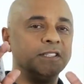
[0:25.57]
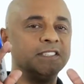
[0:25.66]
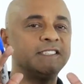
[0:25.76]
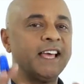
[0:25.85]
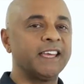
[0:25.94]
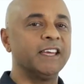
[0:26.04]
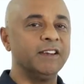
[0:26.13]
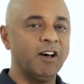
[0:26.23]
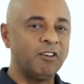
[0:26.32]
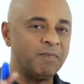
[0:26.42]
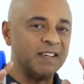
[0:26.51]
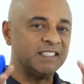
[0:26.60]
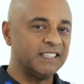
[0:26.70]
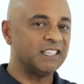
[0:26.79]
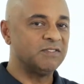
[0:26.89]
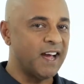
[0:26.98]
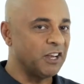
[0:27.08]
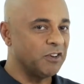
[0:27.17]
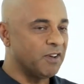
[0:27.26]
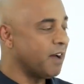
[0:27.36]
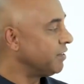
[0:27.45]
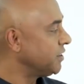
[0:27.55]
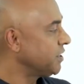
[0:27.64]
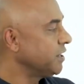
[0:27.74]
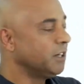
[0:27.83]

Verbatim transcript: the second of my six value drivers,